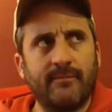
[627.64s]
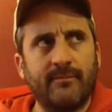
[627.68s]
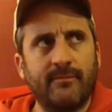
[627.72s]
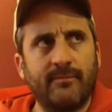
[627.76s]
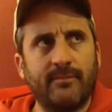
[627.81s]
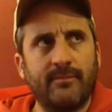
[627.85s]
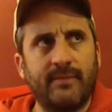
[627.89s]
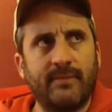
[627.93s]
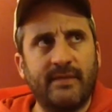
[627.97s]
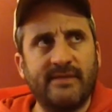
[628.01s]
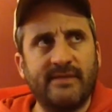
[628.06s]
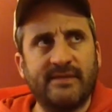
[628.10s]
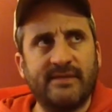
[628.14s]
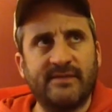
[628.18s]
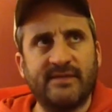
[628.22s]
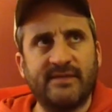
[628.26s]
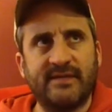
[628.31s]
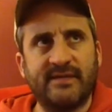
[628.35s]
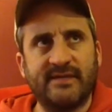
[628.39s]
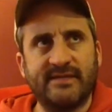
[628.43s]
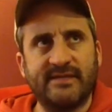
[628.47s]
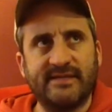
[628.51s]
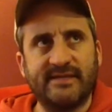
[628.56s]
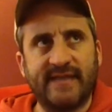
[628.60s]
piece I was
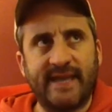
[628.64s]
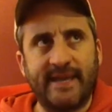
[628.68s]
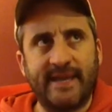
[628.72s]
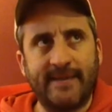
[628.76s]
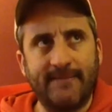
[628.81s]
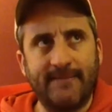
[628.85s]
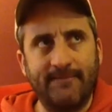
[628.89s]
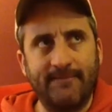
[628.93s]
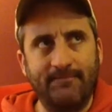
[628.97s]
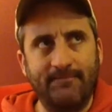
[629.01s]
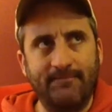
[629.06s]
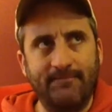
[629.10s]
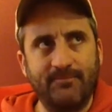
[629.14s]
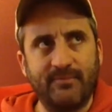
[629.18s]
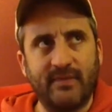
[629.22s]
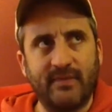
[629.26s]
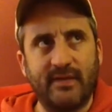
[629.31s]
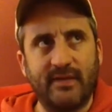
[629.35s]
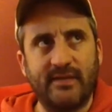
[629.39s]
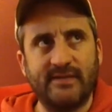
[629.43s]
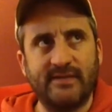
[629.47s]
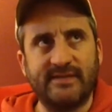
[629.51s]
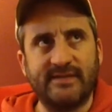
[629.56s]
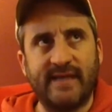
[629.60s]
going to say
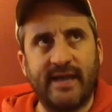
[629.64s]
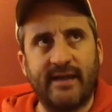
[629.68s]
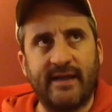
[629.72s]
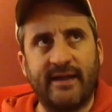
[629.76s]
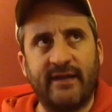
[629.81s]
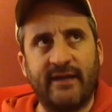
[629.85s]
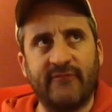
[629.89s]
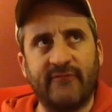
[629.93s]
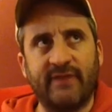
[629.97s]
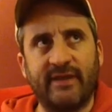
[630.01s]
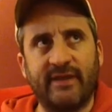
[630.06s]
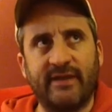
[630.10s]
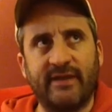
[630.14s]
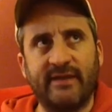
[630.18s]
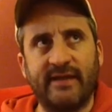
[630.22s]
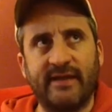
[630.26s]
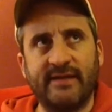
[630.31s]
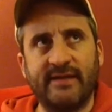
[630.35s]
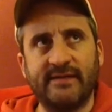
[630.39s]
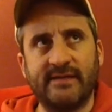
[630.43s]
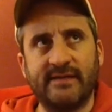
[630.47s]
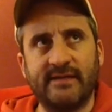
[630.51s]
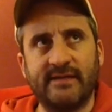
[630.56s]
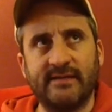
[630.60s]
is that kind of
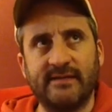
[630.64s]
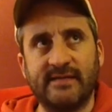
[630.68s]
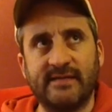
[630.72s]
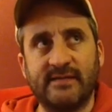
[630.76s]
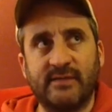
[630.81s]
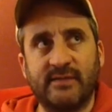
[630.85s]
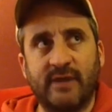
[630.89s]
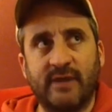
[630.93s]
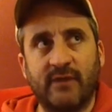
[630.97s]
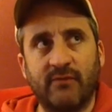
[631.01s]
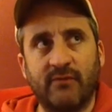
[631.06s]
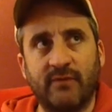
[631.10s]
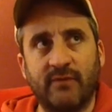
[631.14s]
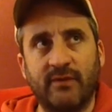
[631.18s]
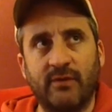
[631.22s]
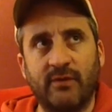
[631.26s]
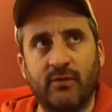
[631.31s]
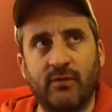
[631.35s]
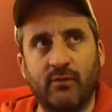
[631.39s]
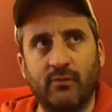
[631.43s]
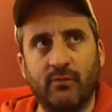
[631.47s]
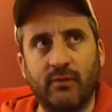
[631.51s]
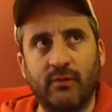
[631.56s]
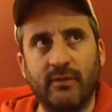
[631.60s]
recognizing, since we are,
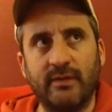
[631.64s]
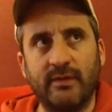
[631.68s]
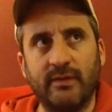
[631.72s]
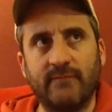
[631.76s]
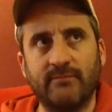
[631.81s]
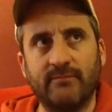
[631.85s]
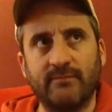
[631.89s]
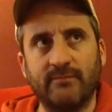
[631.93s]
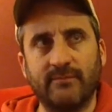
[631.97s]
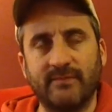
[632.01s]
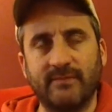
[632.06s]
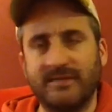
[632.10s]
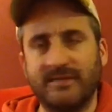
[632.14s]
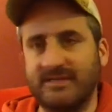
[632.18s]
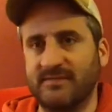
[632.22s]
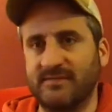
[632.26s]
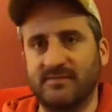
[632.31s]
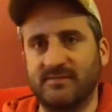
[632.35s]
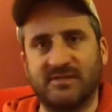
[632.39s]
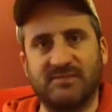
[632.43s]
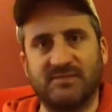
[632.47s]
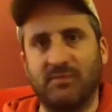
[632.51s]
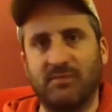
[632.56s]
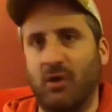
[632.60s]
we're really this
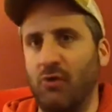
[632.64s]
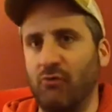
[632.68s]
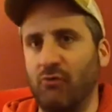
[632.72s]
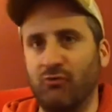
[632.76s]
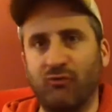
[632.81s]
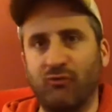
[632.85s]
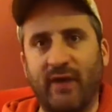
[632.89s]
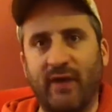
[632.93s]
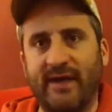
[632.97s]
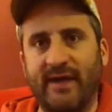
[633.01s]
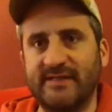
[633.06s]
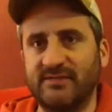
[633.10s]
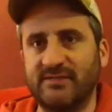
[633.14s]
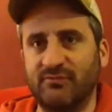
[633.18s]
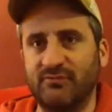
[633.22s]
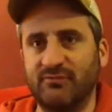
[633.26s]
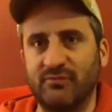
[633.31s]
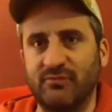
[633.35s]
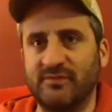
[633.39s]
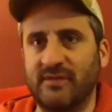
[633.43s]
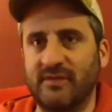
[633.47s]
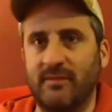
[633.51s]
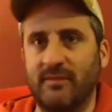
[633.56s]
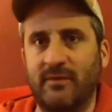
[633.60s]
small
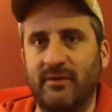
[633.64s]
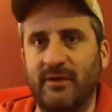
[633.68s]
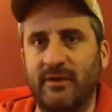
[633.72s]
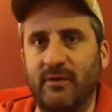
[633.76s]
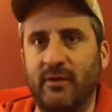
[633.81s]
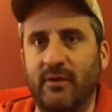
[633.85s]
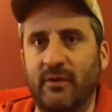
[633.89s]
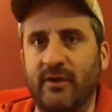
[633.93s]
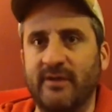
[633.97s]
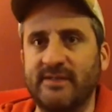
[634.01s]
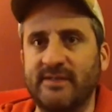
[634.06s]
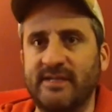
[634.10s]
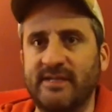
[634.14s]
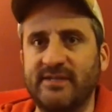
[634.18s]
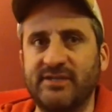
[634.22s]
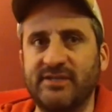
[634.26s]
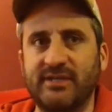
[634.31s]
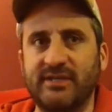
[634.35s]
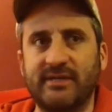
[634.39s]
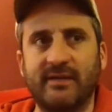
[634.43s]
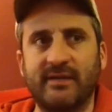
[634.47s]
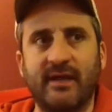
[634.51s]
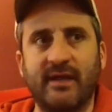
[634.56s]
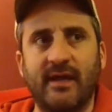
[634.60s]
grassroots community
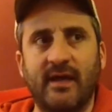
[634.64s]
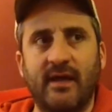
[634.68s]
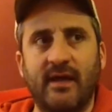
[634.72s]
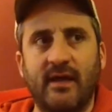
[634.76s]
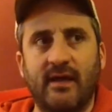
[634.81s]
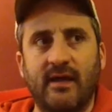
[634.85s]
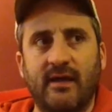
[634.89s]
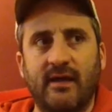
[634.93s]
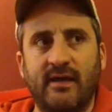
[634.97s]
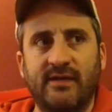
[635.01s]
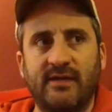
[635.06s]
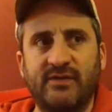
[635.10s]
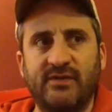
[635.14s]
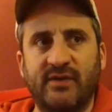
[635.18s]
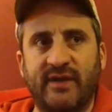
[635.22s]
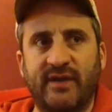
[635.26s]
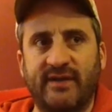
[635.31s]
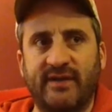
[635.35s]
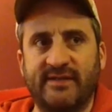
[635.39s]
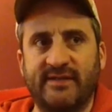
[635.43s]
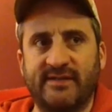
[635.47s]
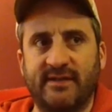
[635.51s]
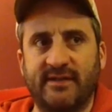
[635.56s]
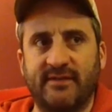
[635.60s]
organization, is you
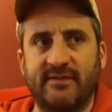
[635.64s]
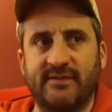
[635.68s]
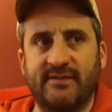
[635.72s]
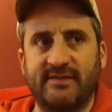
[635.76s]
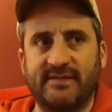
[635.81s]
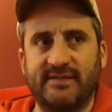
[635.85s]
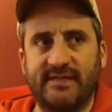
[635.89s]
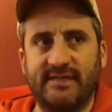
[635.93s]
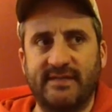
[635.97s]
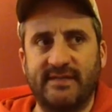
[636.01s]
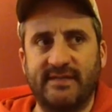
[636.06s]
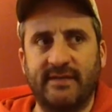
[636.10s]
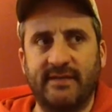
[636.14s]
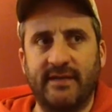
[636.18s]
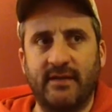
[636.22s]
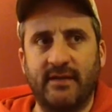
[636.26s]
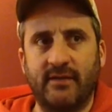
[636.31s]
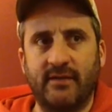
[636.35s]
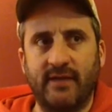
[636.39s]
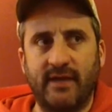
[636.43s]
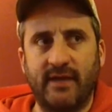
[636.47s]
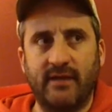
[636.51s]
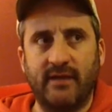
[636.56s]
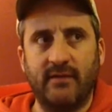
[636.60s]
kind of start to see like,
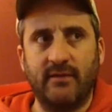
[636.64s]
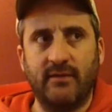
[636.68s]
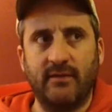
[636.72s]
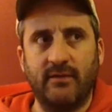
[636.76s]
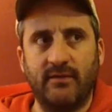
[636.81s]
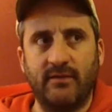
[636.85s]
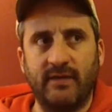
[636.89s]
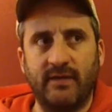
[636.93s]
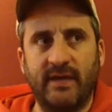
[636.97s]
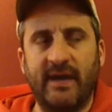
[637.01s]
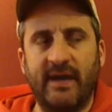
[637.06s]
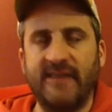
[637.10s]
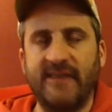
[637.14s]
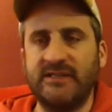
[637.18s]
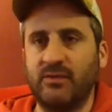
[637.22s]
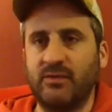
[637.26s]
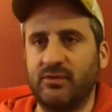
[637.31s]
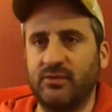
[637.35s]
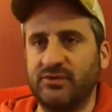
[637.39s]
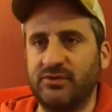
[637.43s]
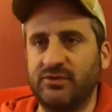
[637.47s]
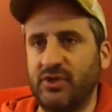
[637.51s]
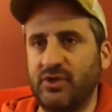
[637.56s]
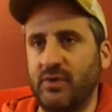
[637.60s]
okay, the guys who
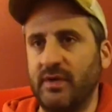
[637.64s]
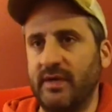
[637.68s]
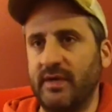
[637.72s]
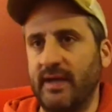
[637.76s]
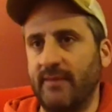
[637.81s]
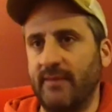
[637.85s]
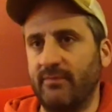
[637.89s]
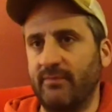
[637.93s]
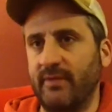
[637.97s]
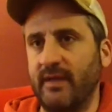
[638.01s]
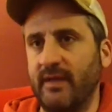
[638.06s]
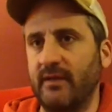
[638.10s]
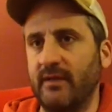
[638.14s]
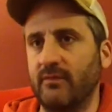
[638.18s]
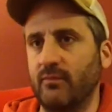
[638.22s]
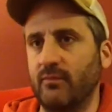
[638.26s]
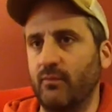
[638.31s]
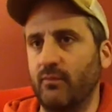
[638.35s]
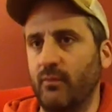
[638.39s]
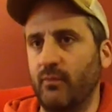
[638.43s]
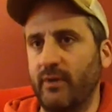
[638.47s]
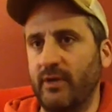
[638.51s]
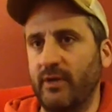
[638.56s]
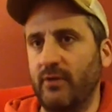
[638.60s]
are showing up, like,
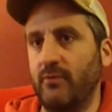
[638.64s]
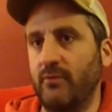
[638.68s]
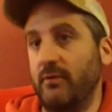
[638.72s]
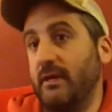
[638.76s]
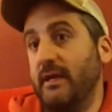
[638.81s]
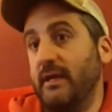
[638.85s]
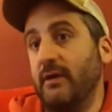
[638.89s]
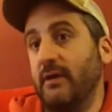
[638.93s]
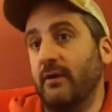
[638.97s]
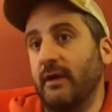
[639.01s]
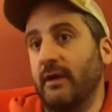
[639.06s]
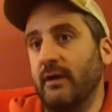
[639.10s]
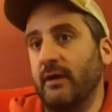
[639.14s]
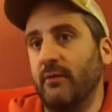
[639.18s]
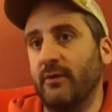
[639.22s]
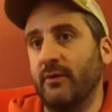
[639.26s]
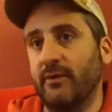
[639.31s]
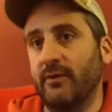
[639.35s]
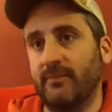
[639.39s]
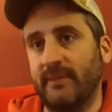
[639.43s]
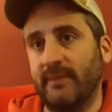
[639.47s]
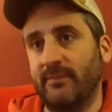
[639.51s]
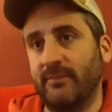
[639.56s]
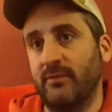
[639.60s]
what are you hearing? What
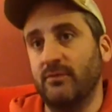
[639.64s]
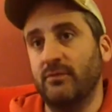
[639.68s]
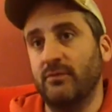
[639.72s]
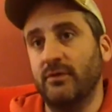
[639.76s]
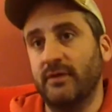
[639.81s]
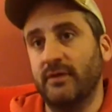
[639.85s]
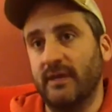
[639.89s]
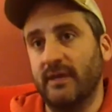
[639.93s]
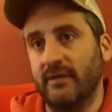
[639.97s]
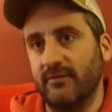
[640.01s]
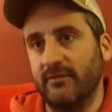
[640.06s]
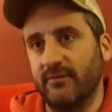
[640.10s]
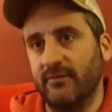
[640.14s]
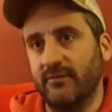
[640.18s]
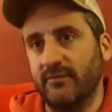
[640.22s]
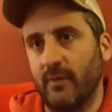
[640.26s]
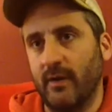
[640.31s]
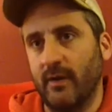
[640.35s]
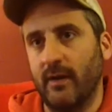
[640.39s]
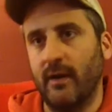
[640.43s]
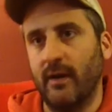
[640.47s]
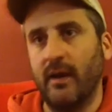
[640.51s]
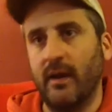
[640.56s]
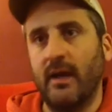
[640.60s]
are people looking
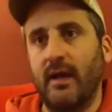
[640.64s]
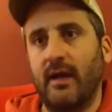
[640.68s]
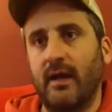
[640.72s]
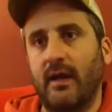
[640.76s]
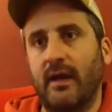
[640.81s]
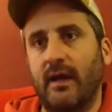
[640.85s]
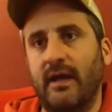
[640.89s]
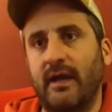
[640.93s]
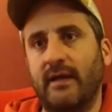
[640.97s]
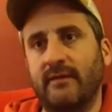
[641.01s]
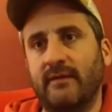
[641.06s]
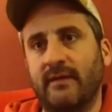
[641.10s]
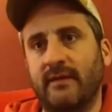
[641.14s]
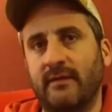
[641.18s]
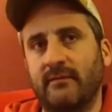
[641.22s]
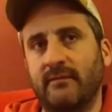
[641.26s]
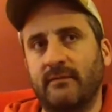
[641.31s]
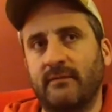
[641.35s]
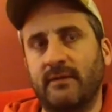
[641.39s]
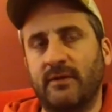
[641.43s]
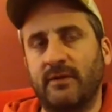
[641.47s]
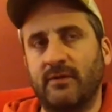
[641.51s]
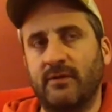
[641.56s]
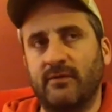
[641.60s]
for? And then,
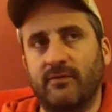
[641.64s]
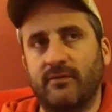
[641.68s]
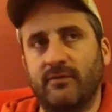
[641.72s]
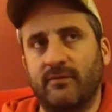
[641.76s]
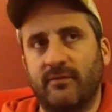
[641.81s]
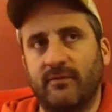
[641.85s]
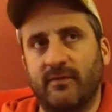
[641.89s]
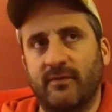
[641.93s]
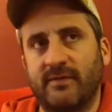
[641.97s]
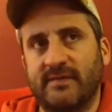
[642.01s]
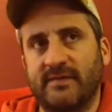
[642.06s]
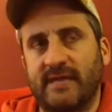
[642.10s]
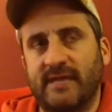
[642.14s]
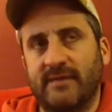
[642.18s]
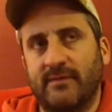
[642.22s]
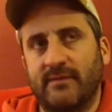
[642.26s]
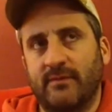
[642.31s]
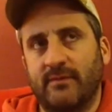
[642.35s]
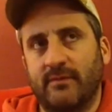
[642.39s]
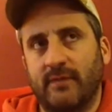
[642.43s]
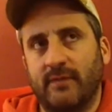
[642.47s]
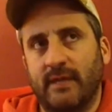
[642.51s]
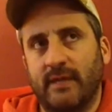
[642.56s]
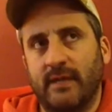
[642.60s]
for
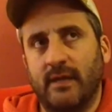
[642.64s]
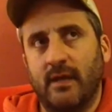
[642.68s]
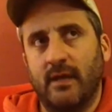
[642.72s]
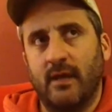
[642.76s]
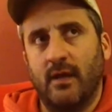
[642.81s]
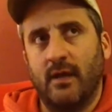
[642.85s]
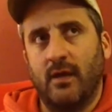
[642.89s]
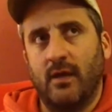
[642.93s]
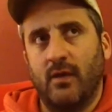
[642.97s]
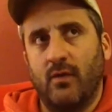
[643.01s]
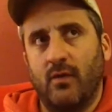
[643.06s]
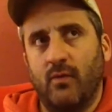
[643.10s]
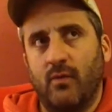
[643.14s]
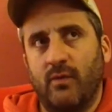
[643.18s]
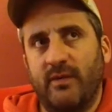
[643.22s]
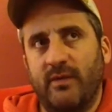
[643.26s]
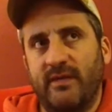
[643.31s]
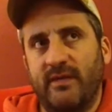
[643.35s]
example, like we